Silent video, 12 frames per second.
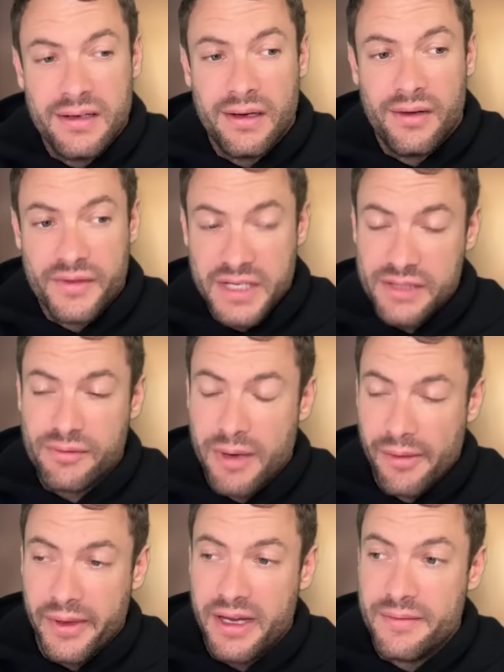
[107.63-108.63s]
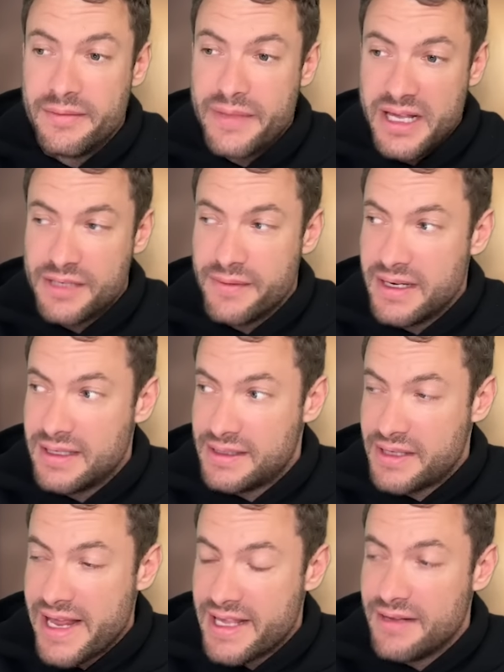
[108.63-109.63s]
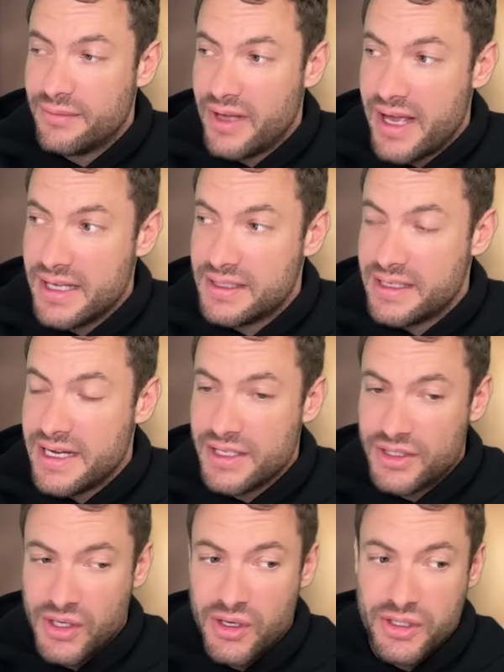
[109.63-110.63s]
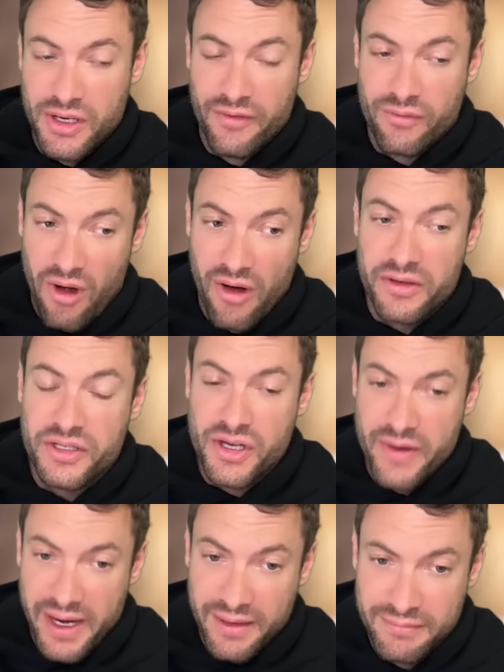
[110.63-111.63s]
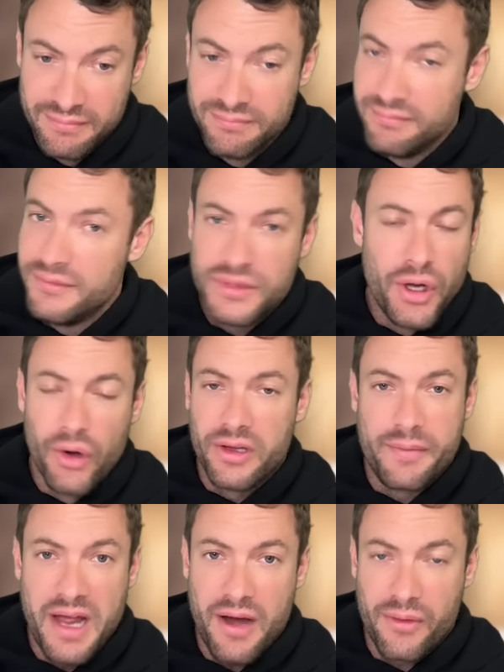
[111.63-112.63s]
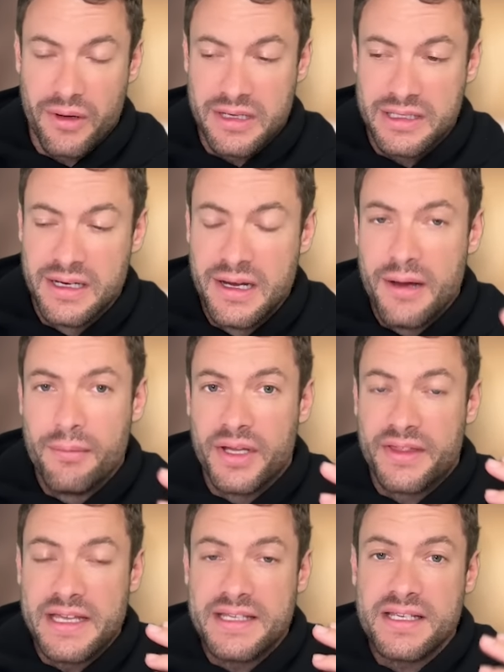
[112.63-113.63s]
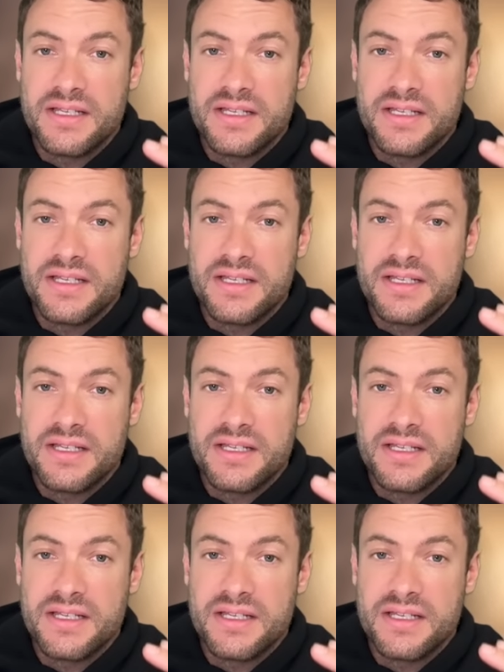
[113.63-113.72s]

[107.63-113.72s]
This Republican impeachment is taking place in search of wrongdoing. Totally backwards. But this is